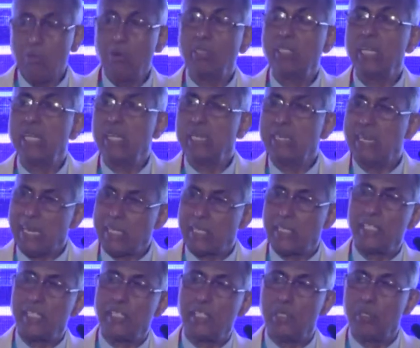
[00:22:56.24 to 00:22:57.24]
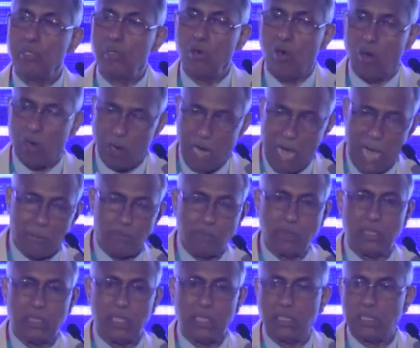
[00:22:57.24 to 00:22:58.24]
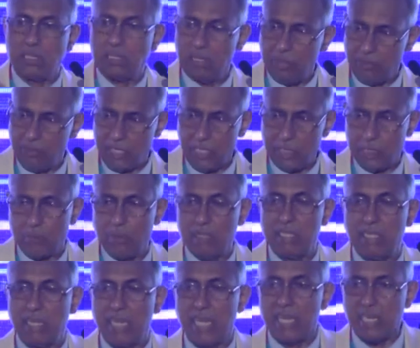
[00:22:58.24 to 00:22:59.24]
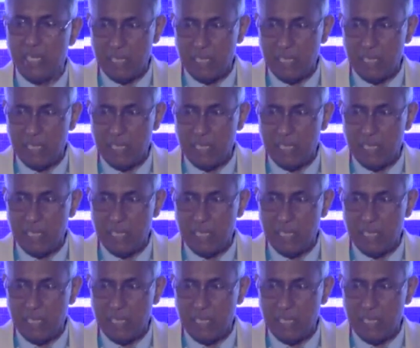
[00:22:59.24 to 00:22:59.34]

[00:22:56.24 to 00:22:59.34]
the dead tissue or abscess if it is to be drained,